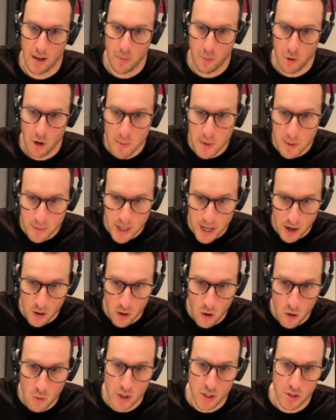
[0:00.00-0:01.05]
a premium town
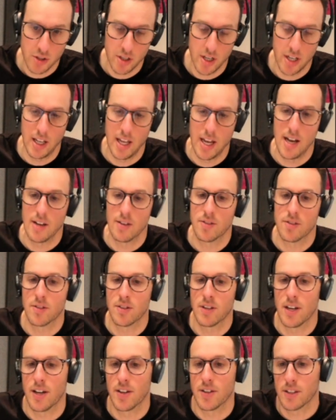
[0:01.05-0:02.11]
hall, which
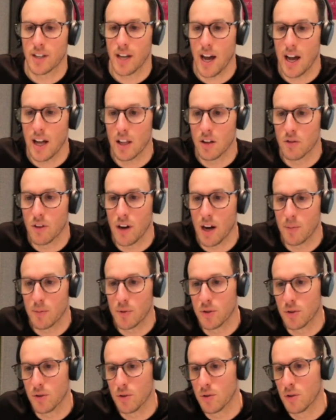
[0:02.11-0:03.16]
allows a scale of up
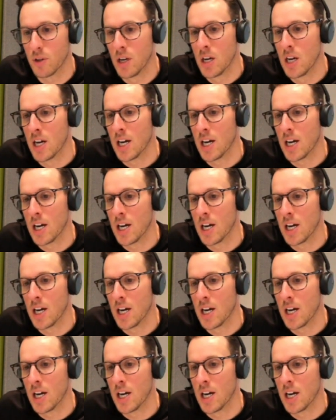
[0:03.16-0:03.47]
to